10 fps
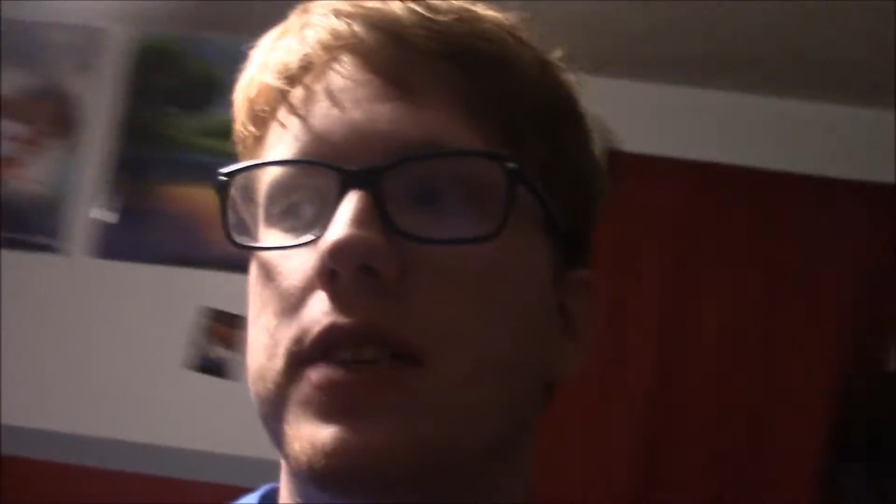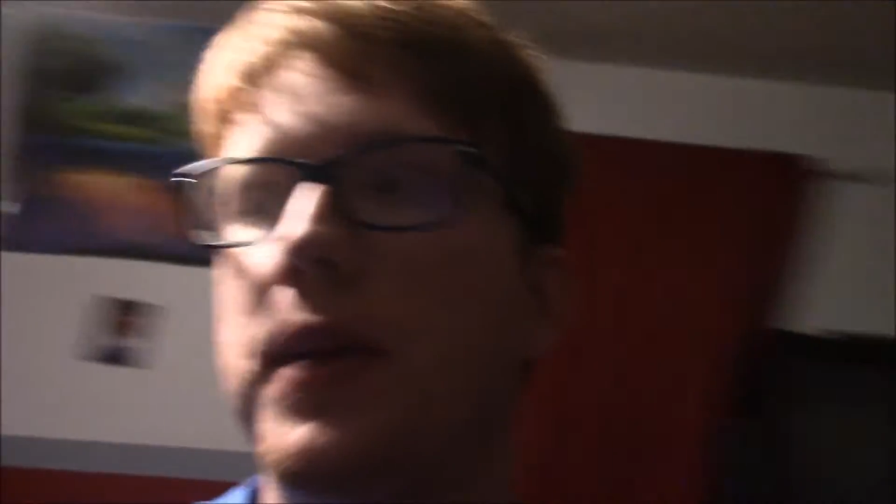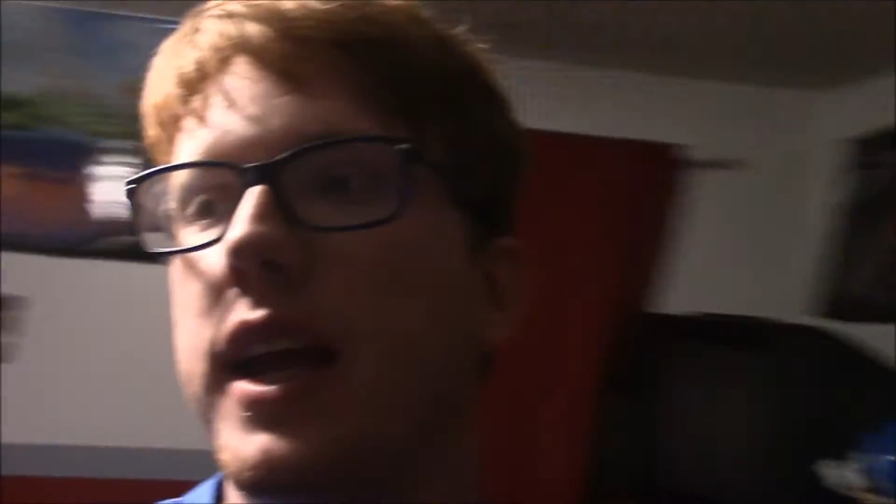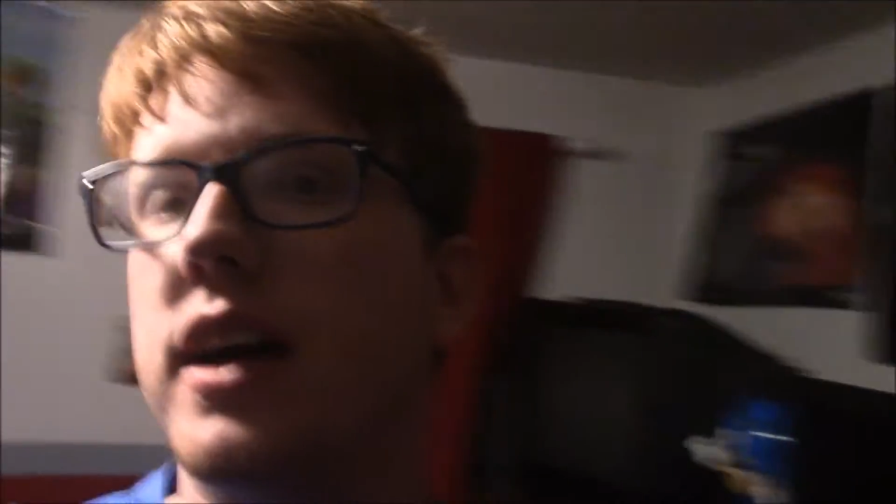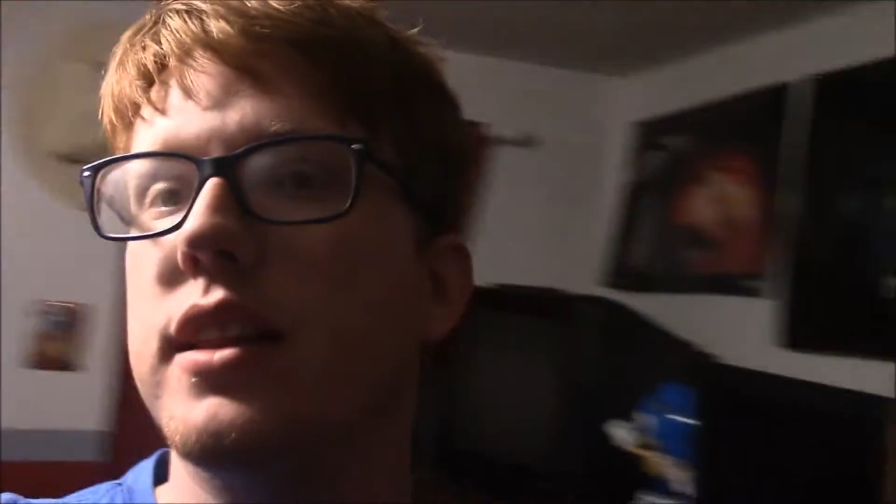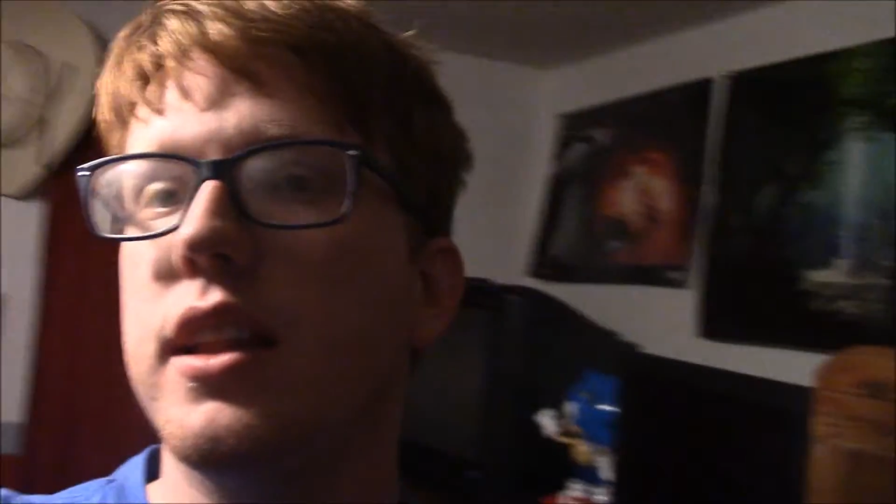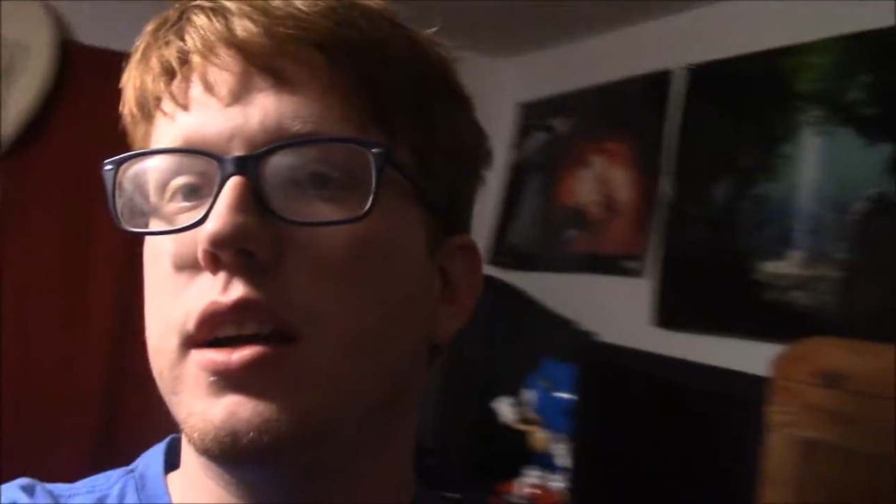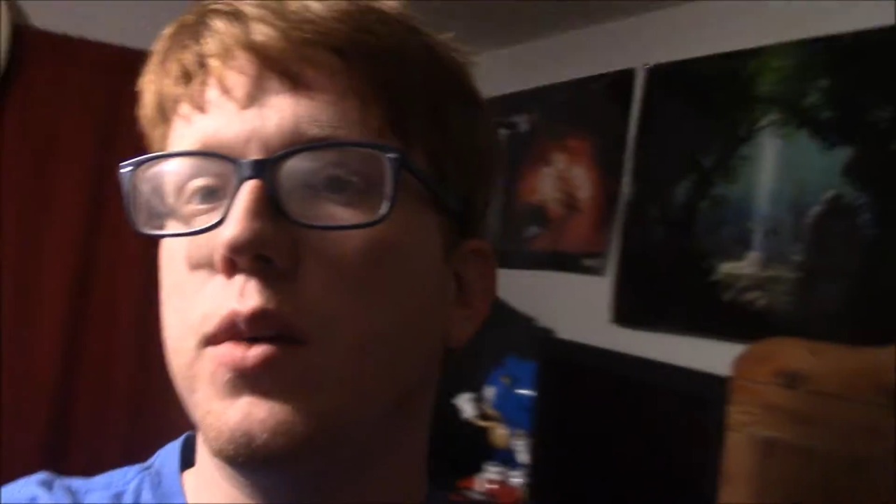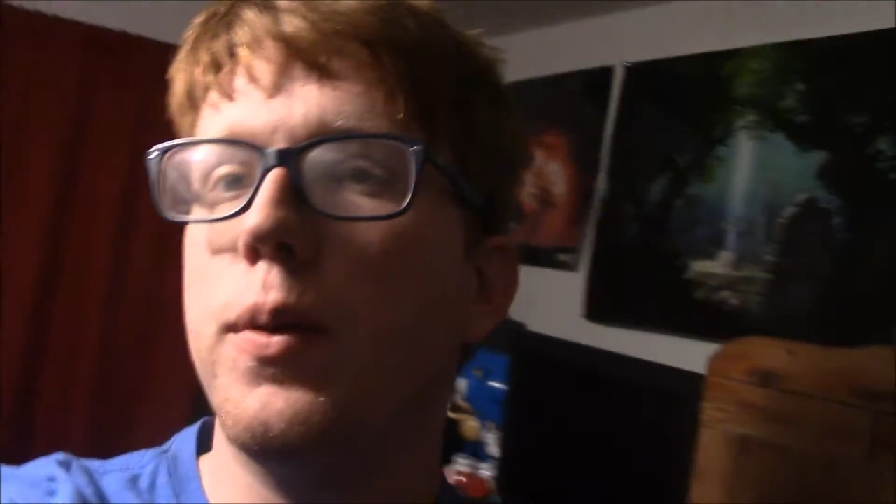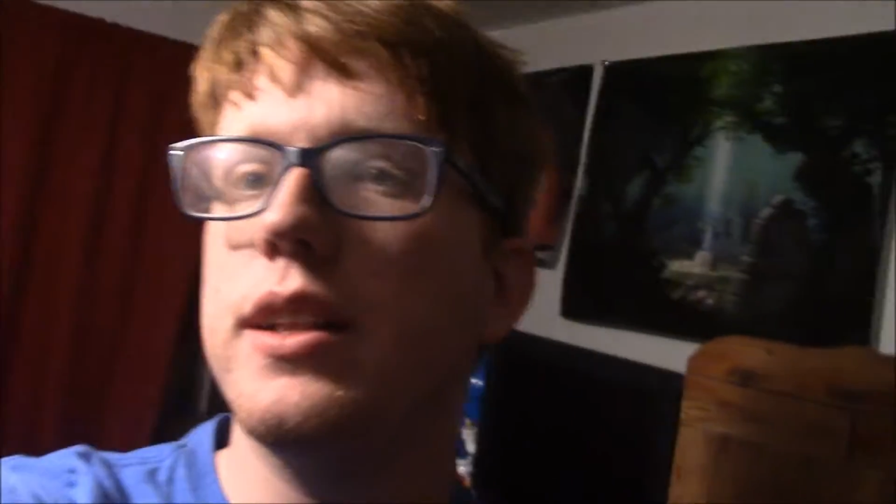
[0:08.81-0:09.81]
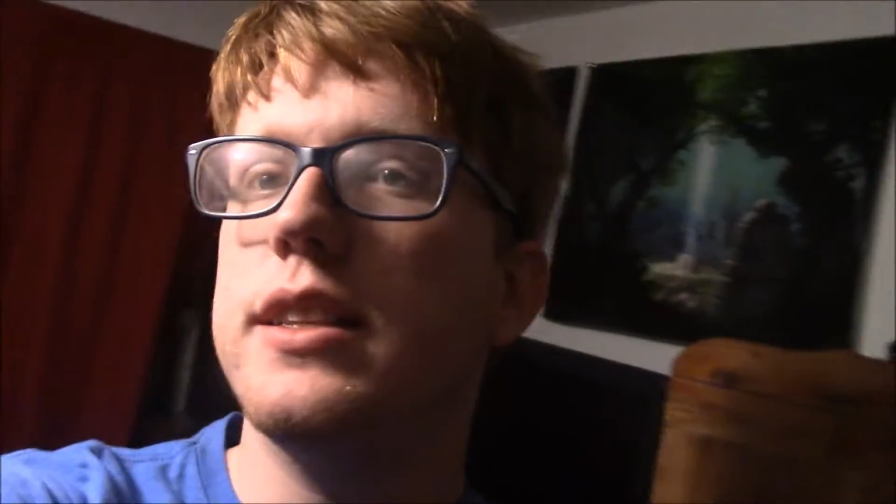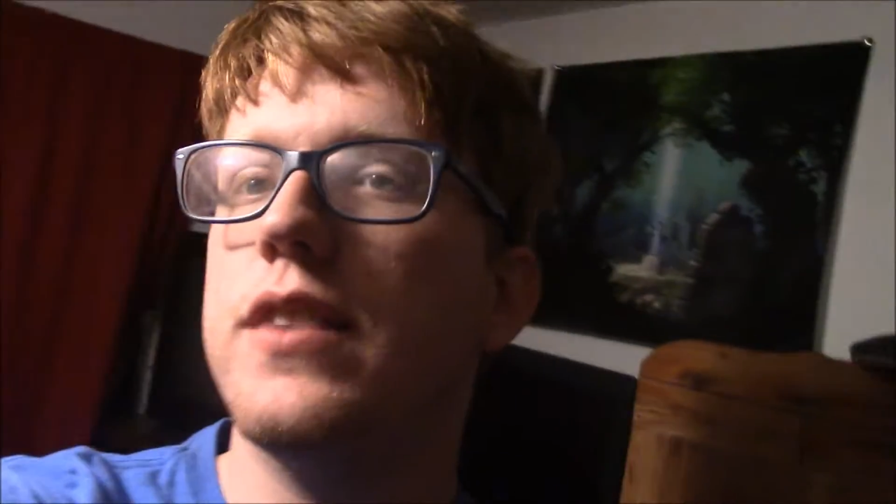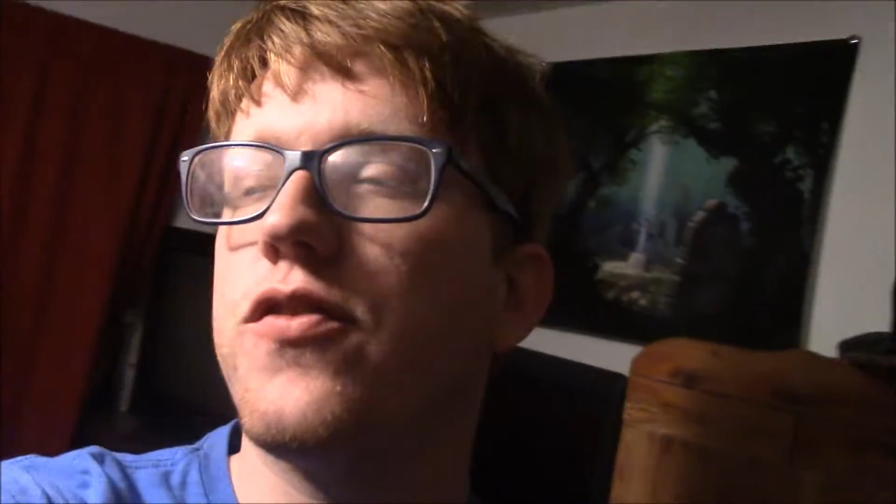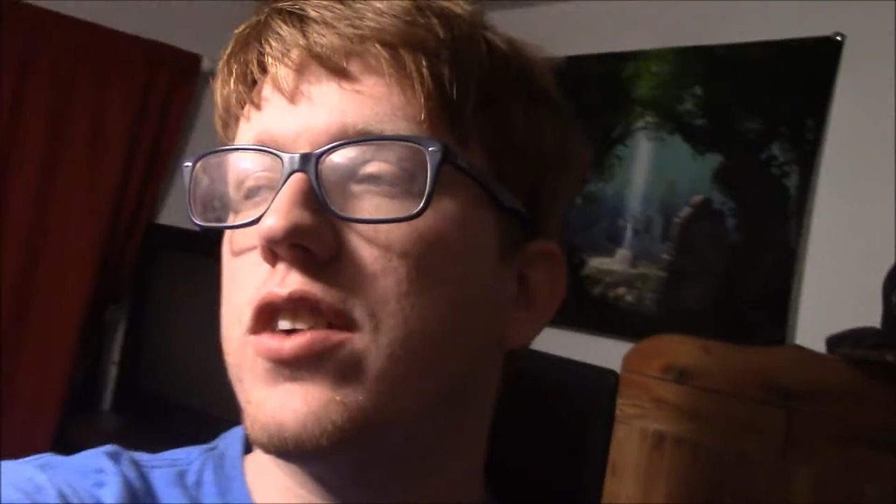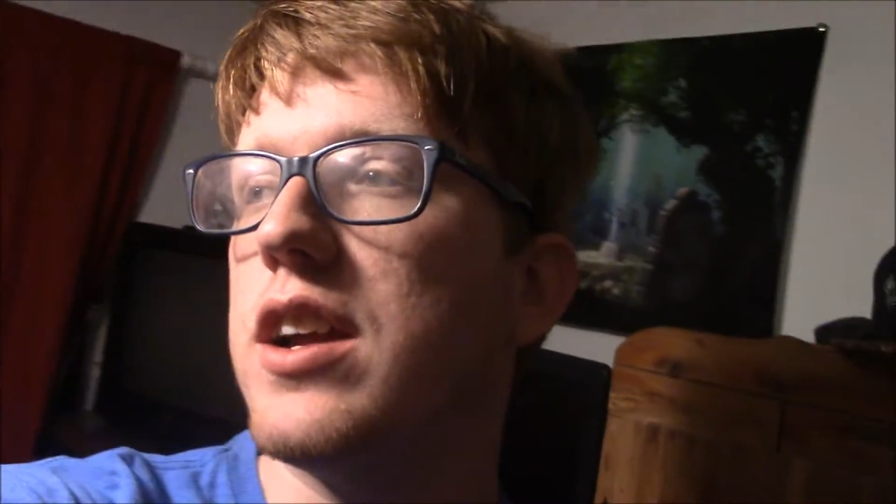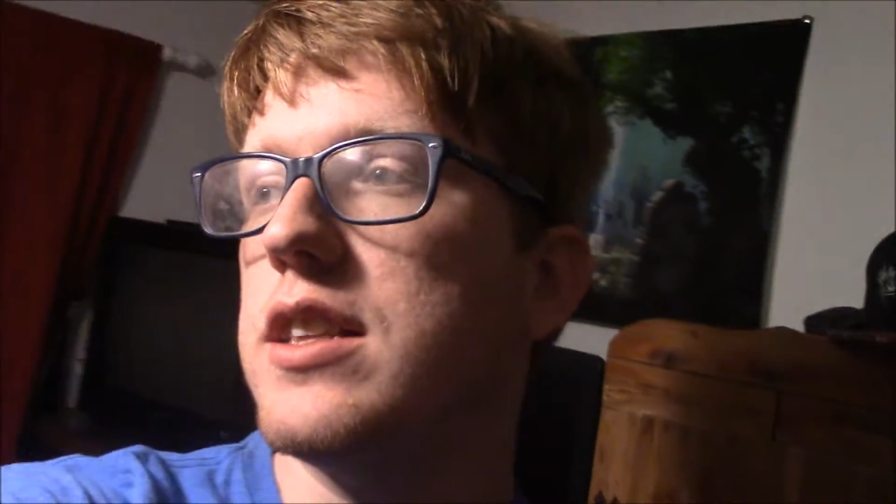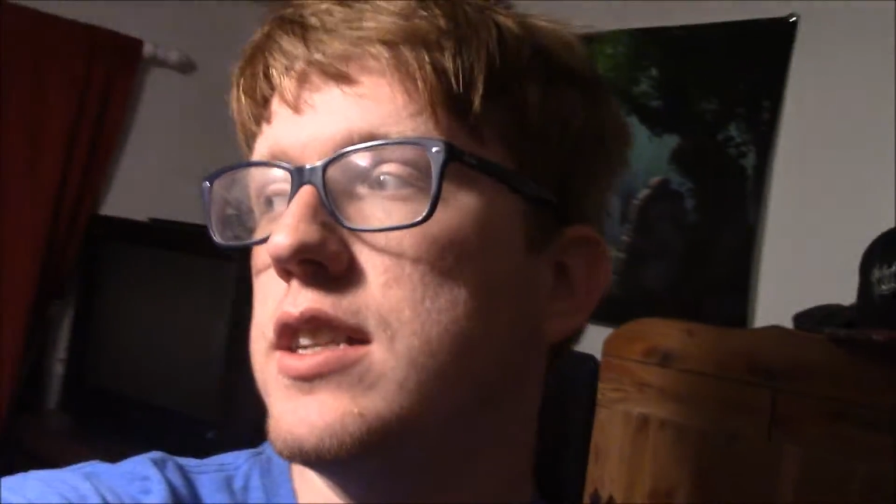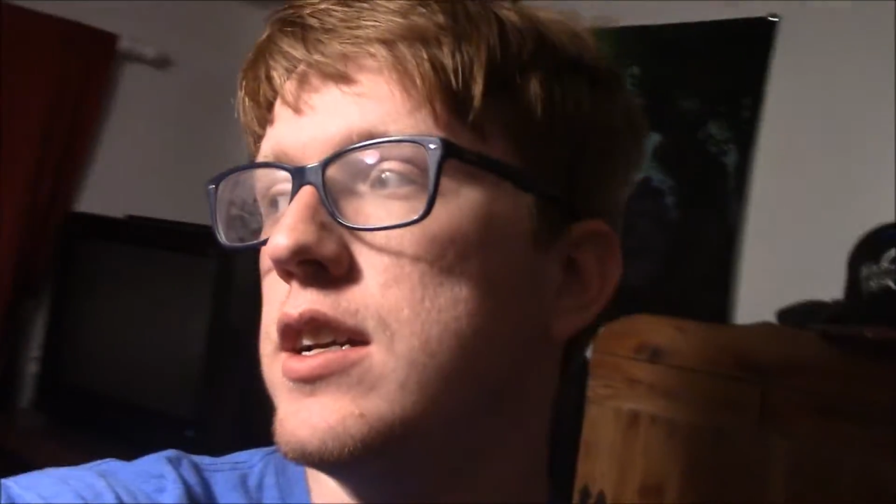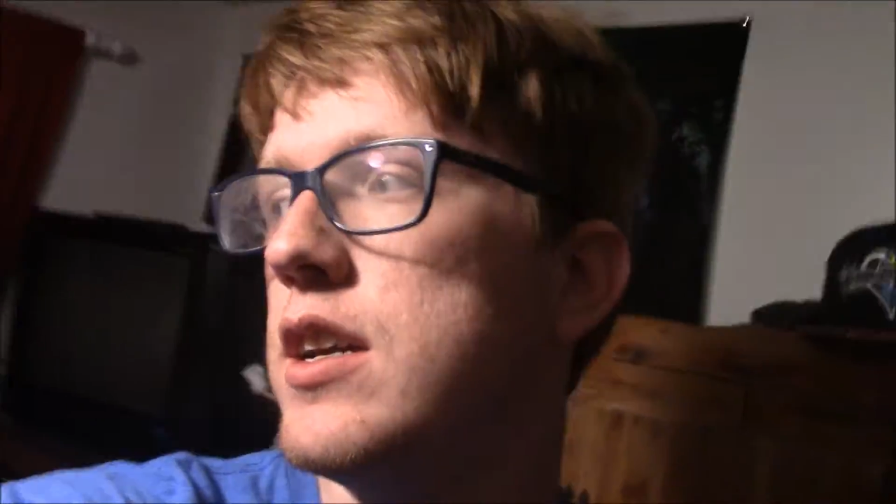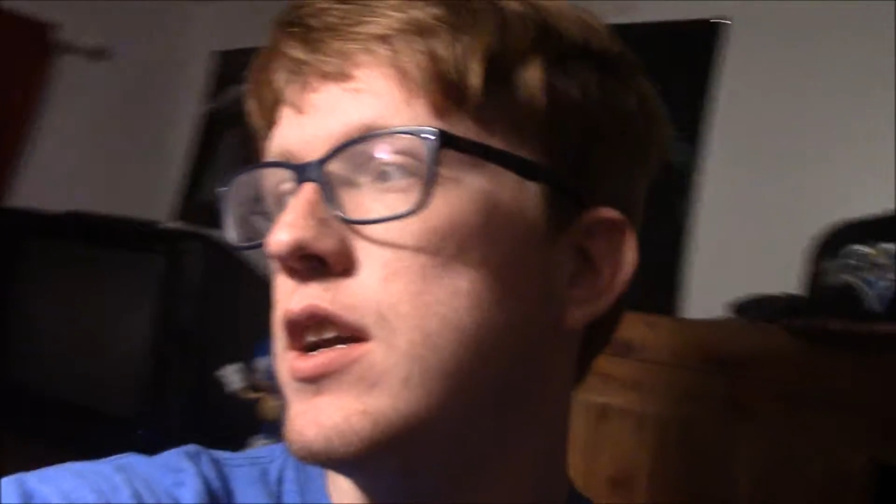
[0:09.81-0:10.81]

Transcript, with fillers: something a little bit different.